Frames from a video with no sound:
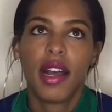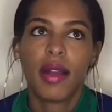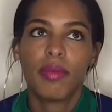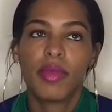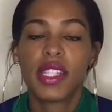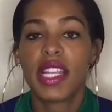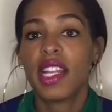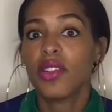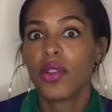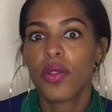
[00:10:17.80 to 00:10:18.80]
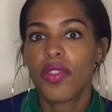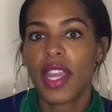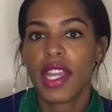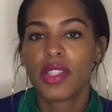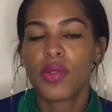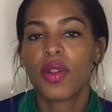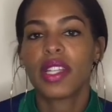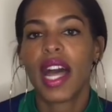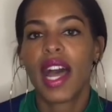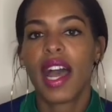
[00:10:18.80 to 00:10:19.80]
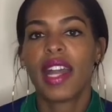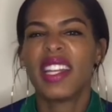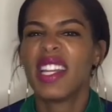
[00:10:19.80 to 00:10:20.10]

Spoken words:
seeing little things online and